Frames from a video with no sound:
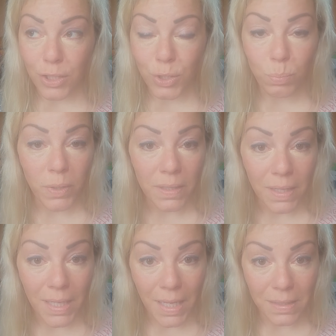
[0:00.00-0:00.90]
to bring
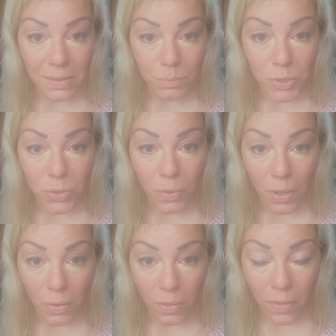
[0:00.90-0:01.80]
the kingdom to
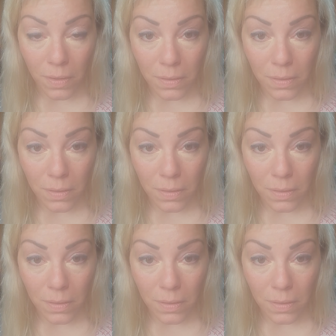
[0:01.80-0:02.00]
earth.